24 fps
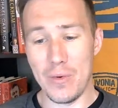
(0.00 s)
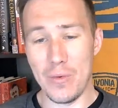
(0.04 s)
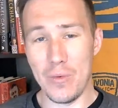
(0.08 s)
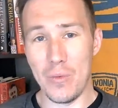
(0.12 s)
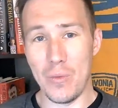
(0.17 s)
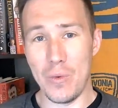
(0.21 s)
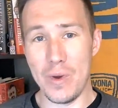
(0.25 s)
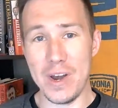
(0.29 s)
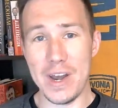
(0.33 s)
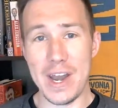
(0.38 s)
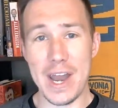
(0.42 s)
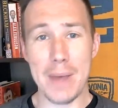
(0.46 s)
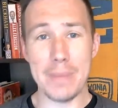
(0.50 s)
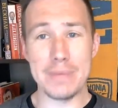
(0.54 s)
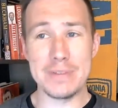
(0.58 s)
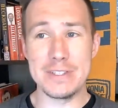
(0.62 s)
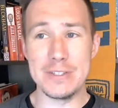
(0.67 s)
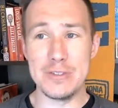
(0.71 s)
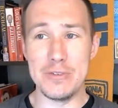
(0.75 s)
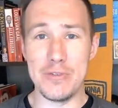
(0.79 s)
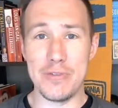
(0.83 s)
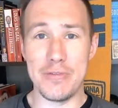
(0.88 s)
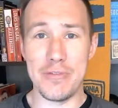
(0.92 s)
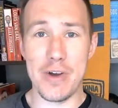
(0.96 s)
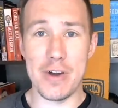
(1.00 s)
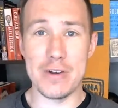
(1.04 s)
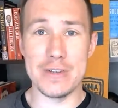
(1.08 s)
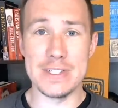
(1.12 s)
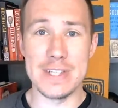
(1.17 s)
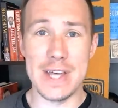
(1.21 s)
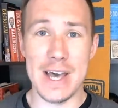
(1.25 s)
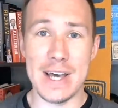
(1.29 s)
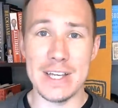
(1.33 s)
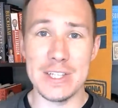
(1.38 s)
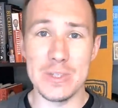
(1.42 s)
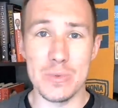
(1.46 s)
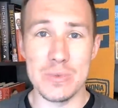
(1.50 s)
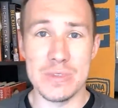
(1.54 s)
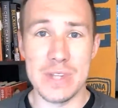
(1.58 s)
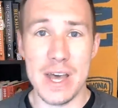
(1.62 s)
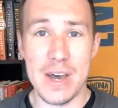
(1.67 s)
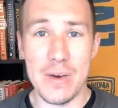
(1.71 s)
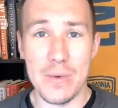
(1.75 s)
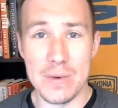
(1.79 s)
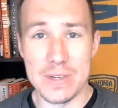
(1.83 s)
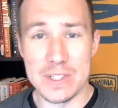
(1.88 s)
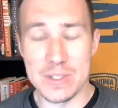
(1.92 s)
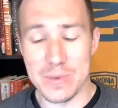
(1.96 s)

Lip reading: What an absolute farce that was